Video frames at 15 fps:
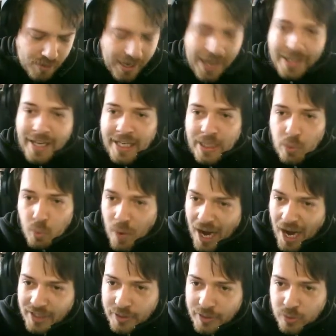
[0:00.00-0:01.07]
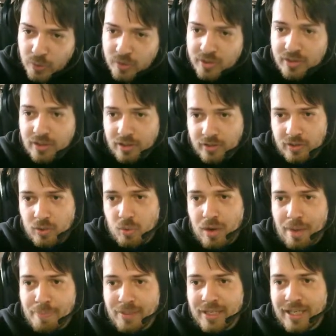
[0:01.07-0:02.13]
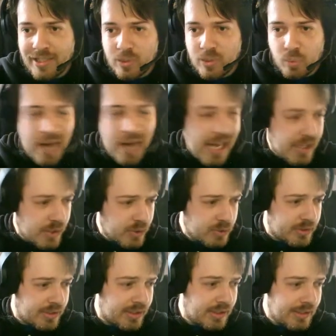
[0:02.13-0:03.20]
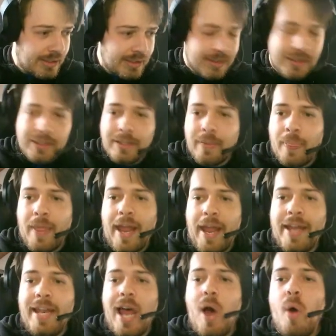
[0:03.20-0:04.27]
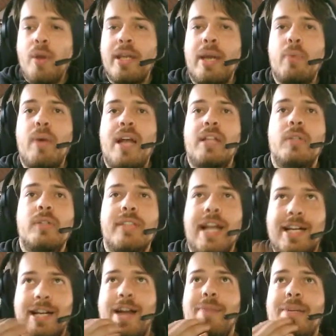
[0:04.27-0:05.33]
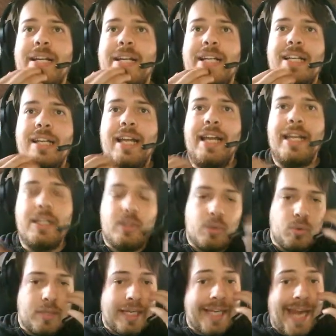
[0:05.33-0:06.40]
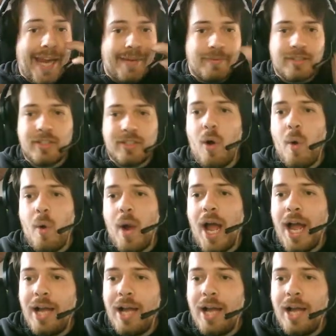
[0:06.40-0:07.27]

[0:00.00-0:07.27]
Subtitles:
And then the values, so uppercase values, and now the values are coming into the game. So